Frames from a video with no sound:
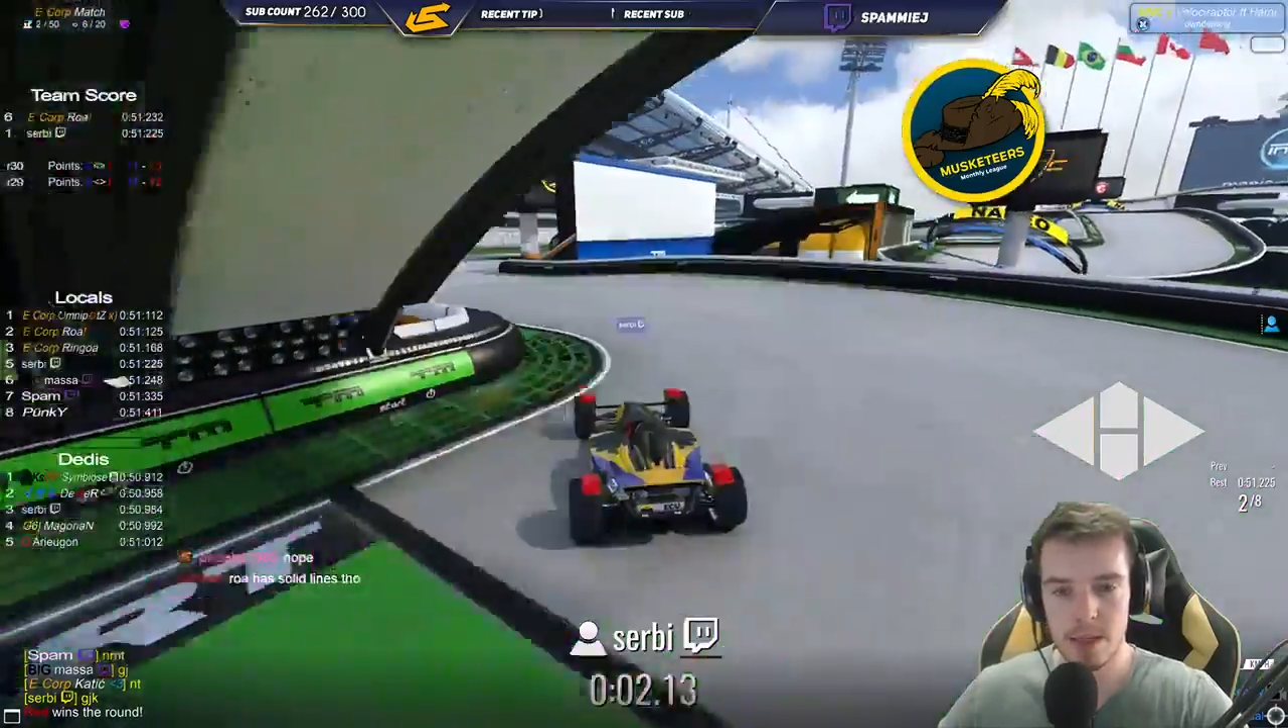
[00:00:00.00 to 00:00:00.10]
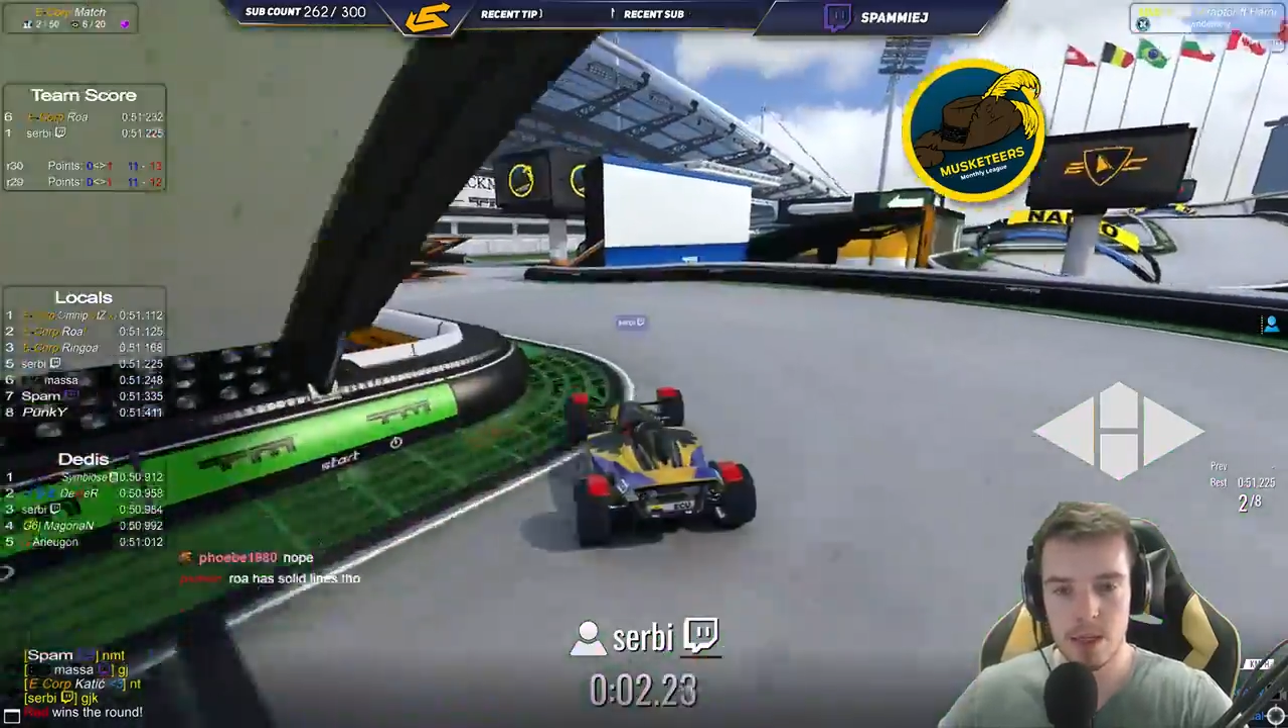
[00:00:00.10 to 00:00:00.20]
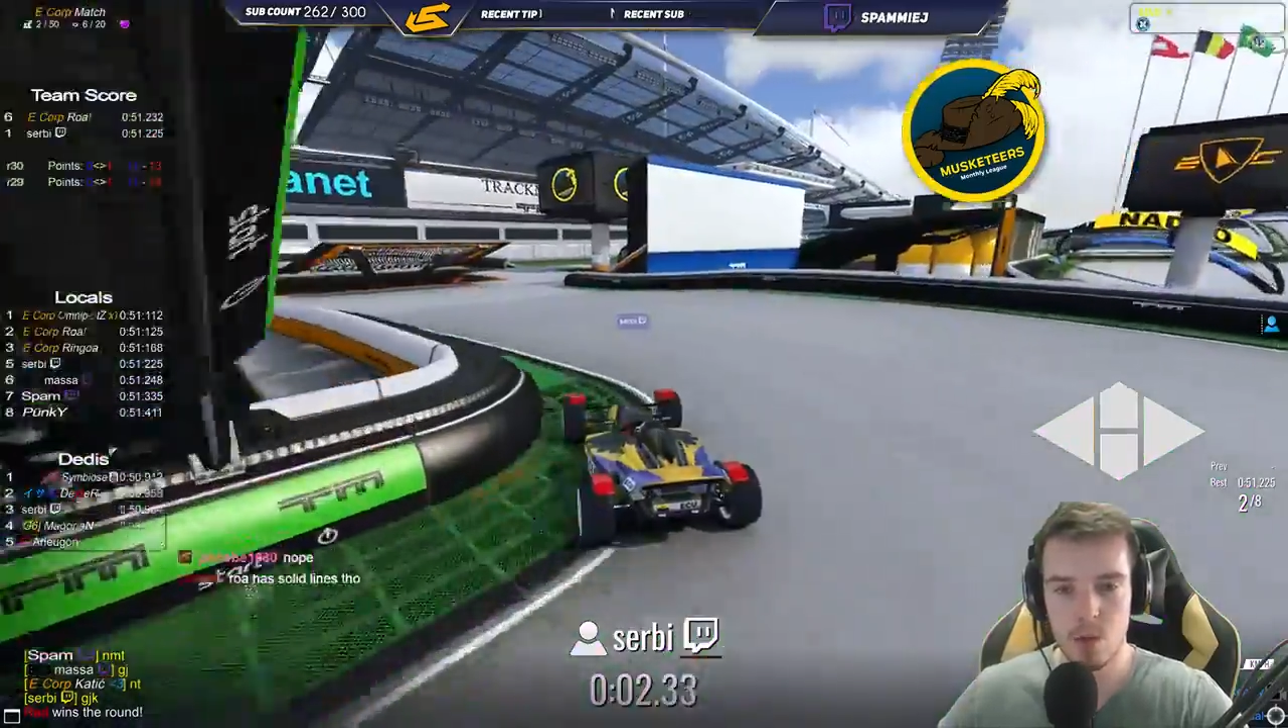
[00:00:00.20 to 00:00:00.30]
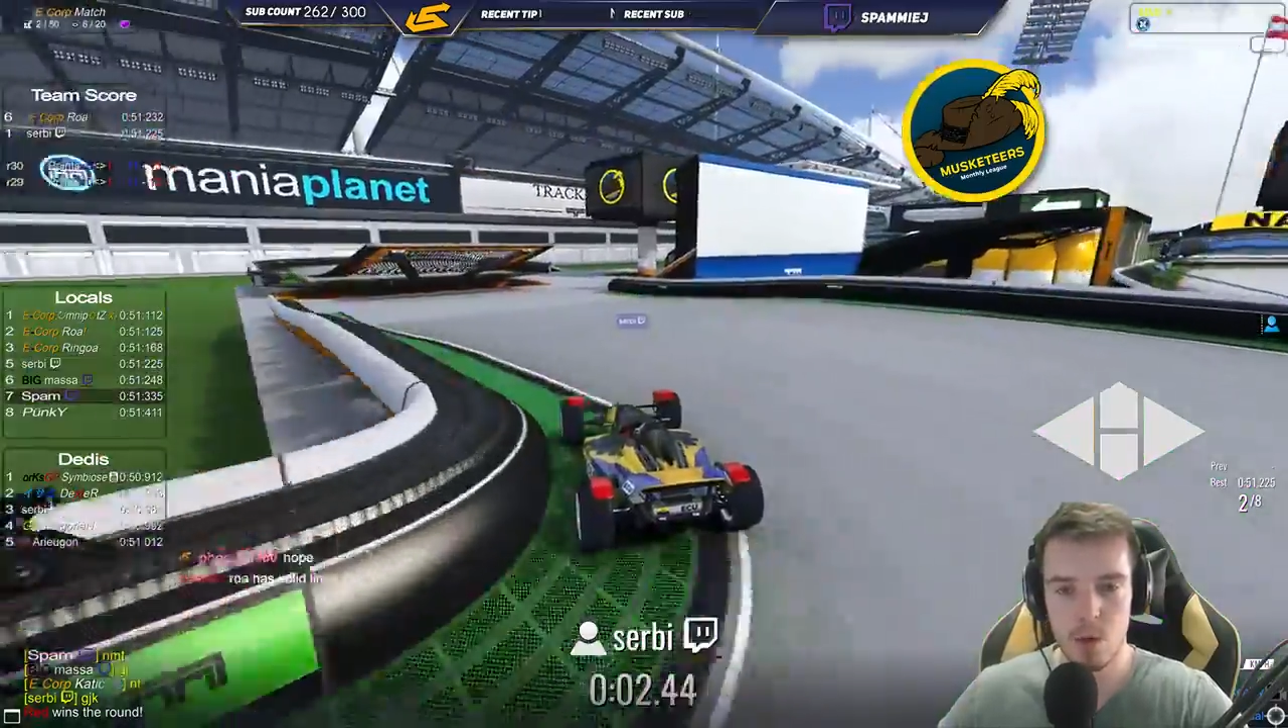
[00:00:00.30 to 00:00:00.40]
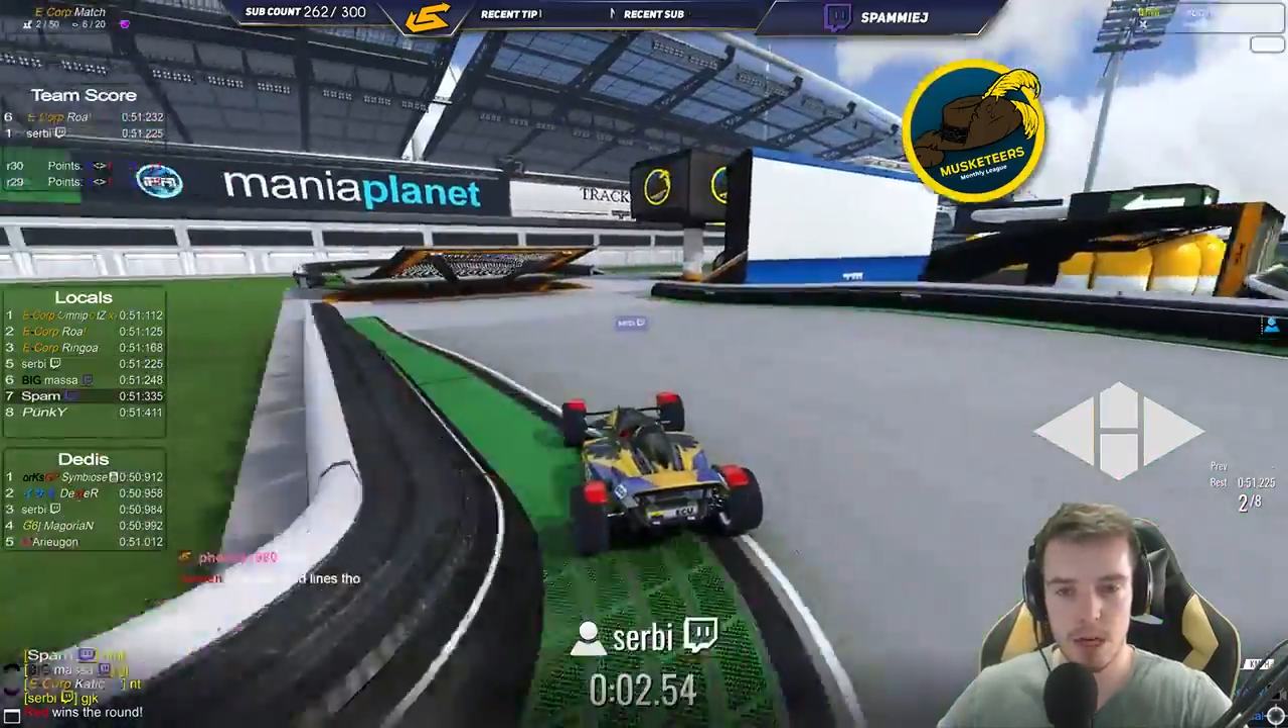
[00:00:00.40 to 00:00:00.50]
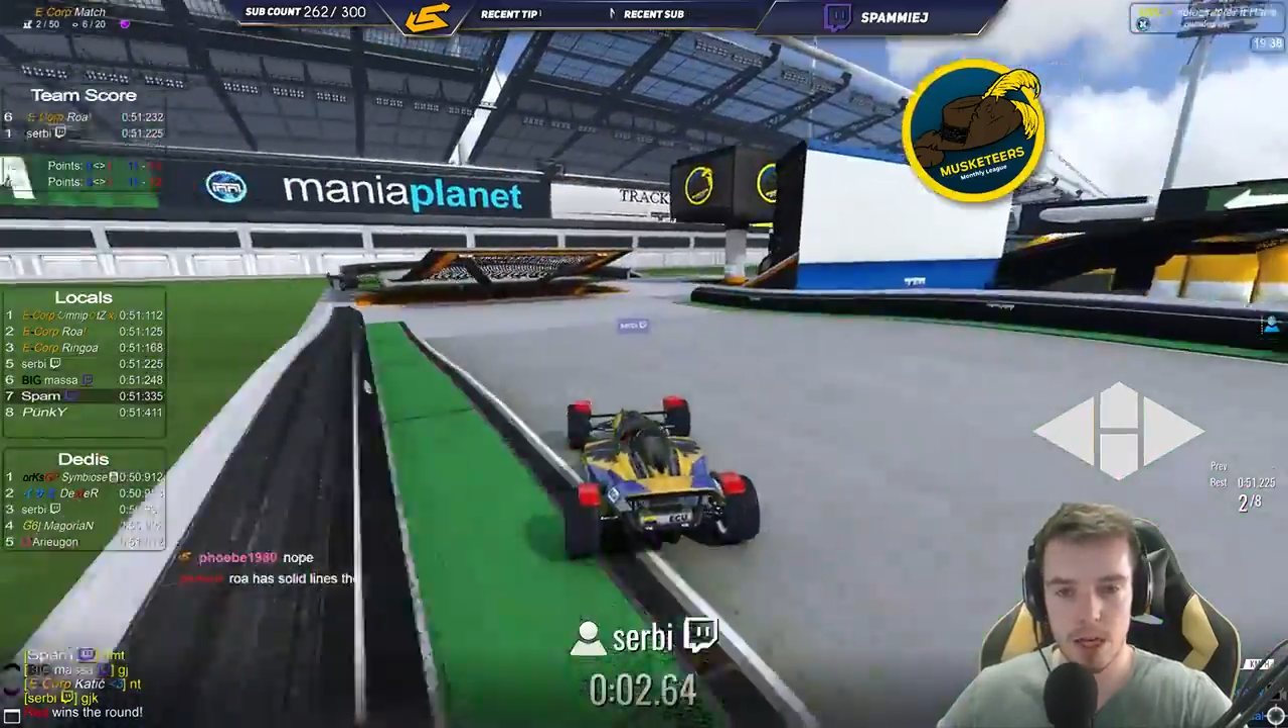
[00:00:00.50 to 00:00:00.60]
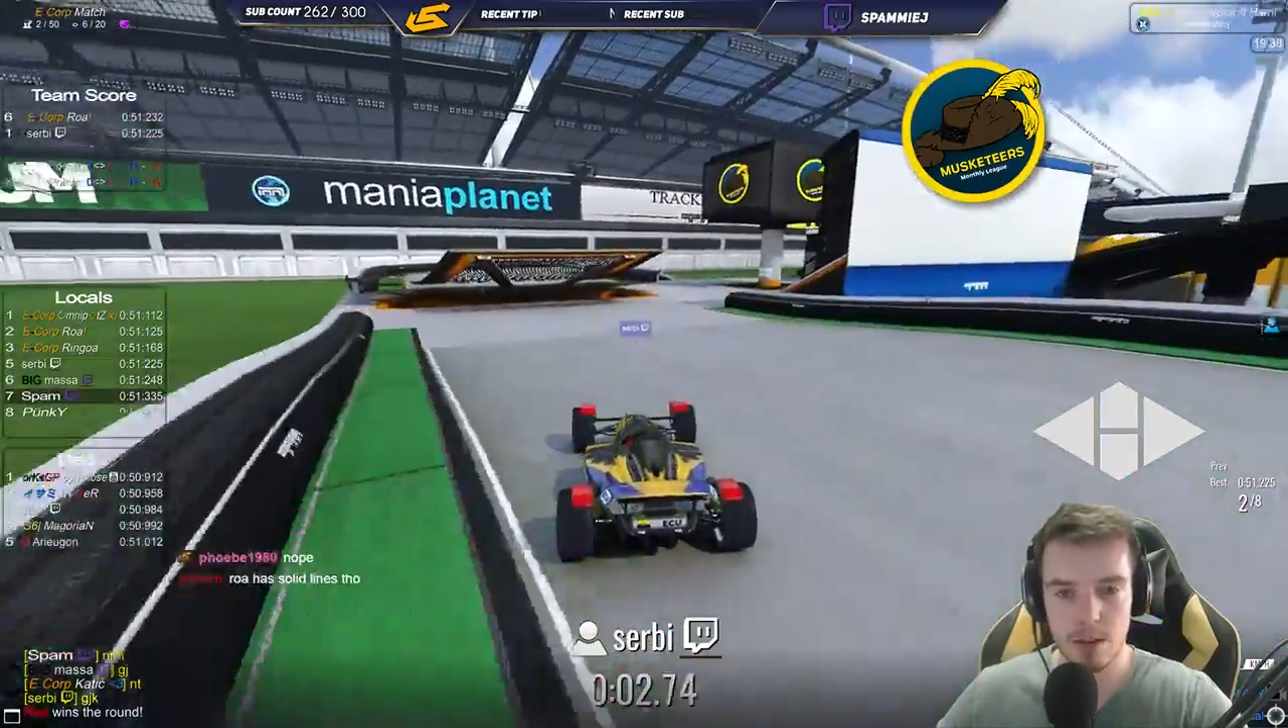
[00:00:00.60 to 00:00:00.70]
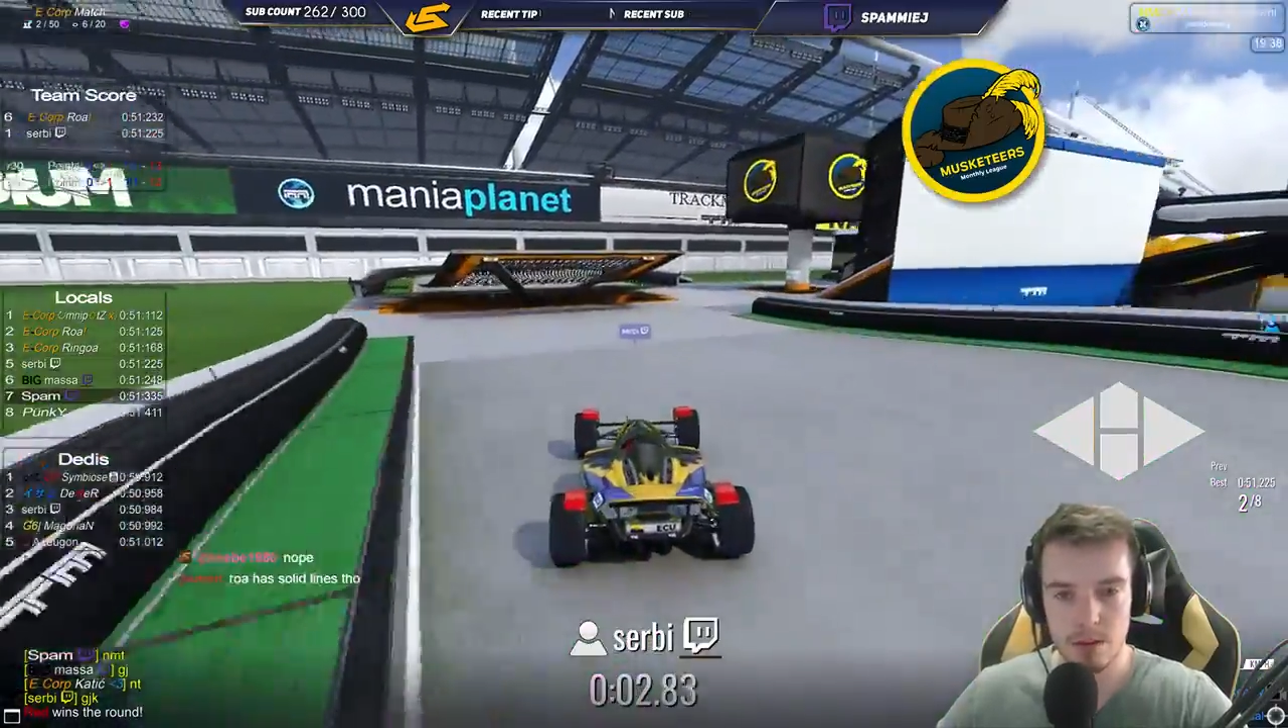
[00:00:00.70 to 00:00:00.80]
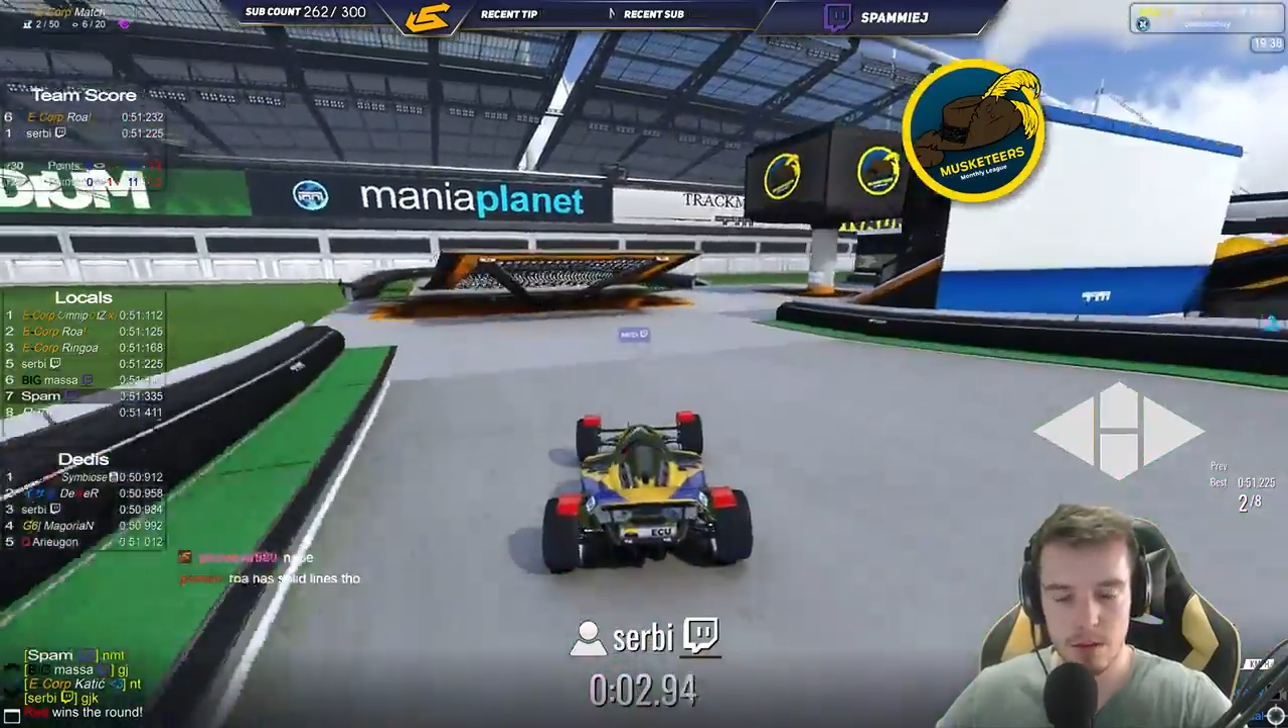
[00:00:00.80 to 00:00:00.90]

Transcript: equal again.